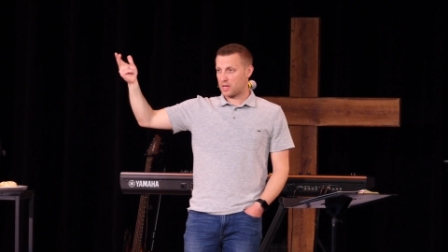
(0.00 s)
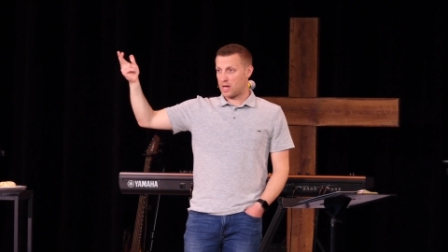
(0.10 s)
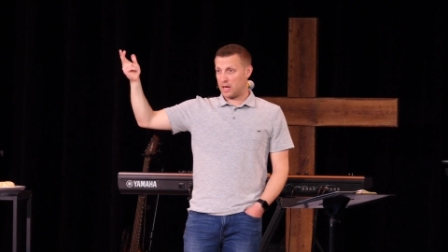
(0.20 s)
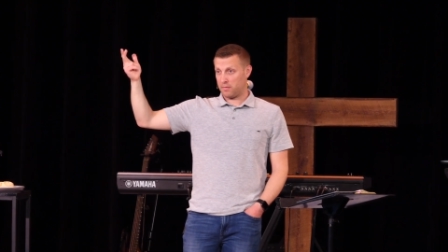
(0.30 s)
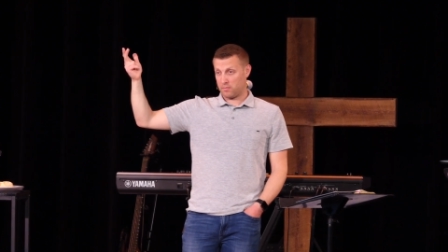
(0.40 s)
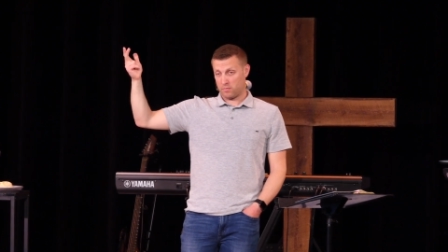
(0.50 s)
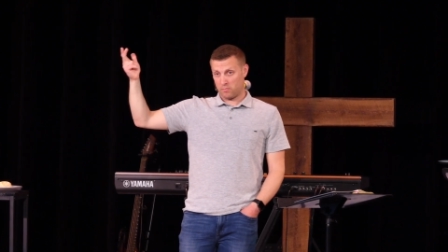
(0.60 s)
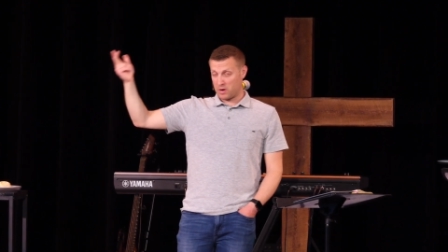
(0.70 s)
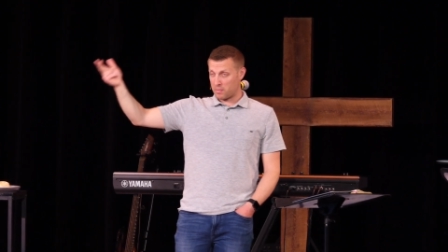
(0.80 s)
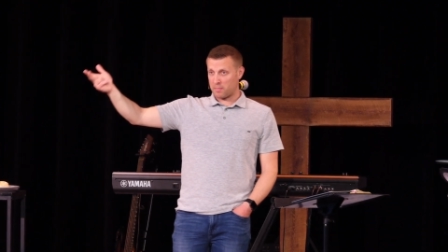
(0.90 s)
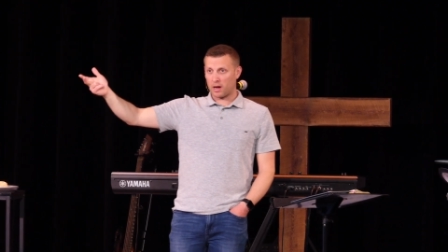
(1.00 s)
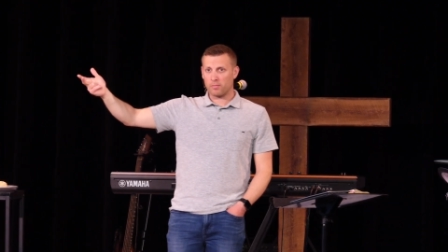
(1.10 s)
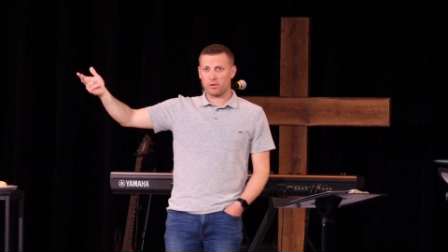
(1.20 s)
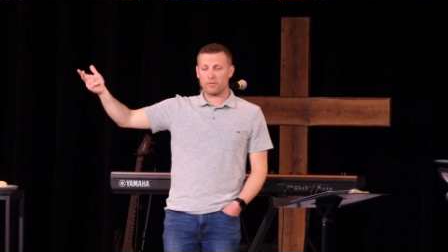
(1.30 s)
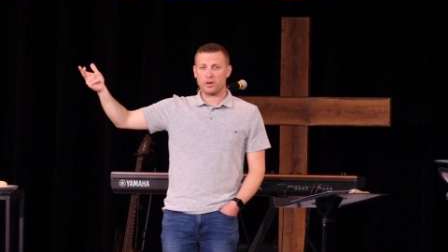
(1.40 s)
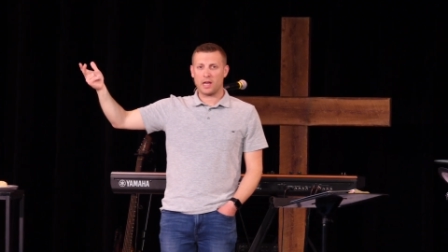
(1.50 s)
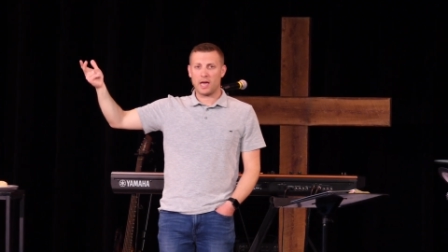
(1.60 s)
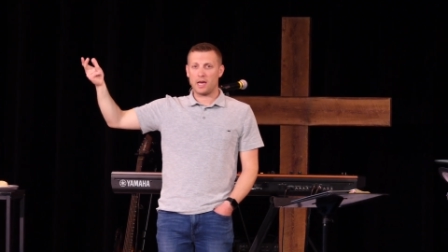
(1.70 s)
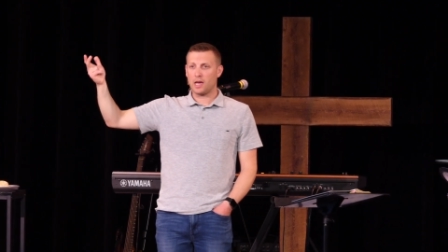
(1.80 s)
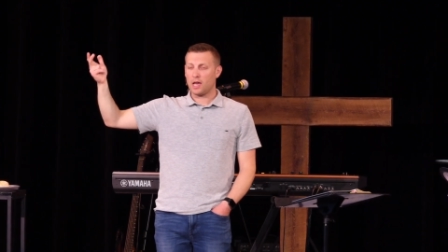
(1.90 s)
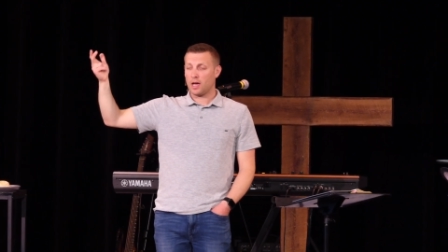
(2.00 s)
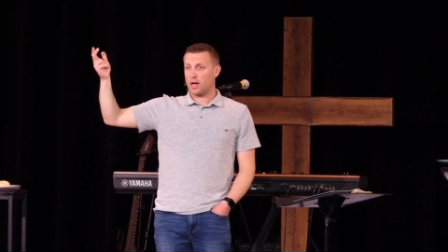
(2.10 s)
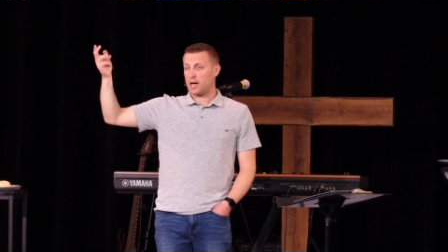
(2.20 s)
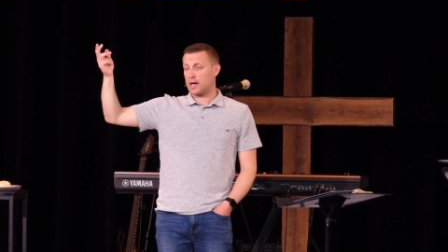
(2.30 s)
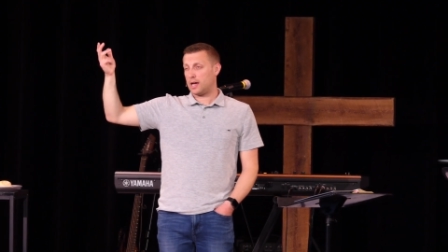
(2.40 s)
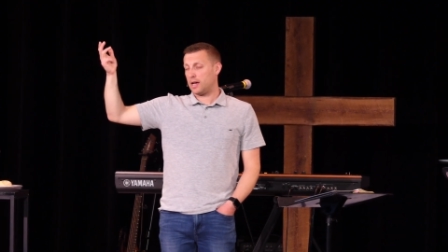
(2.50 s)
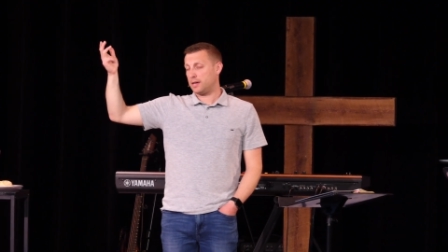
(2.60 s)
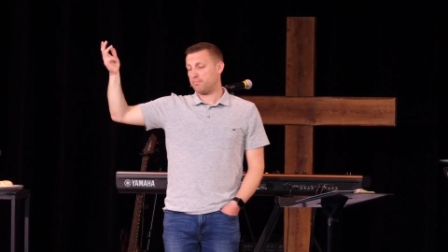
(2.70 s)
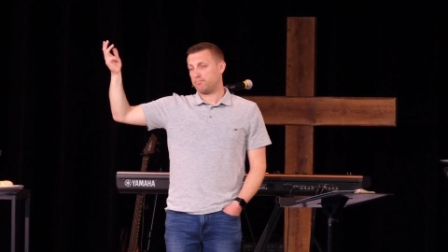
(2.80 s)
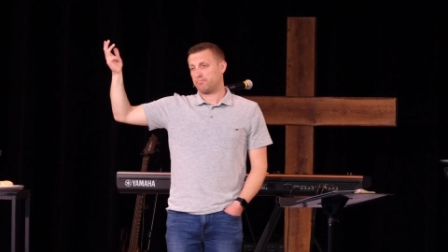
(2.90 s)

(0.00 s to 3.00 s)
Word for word: I read my Bible every day. I,